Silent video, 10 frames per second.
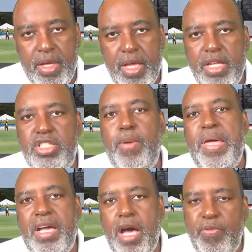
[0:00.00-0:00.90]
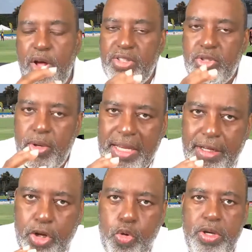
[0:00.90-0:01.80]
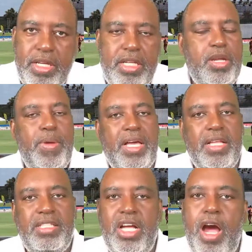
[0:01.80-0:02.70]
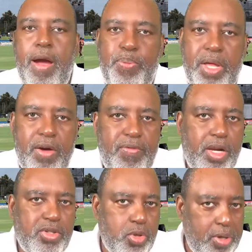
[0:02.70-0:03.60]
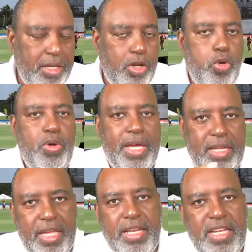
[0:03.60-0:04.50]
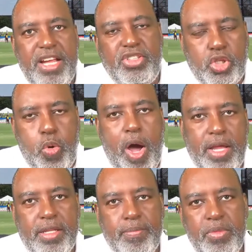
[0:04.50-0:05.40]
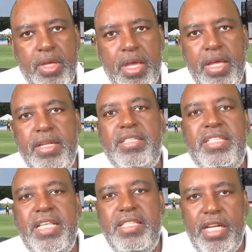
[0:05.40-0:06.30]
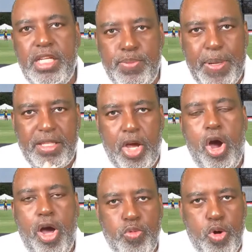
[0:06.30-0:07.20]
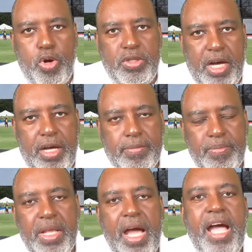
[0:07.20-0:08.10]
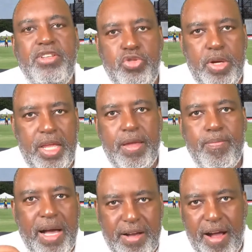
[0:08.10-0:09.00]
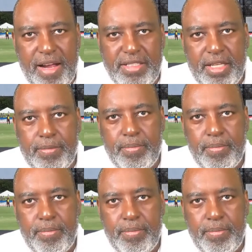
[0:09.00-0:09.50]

Jamaica have also included, the Jamaican Scorpion have also included in their squad the St. Elizabeth all-rounder Andre McCarthy.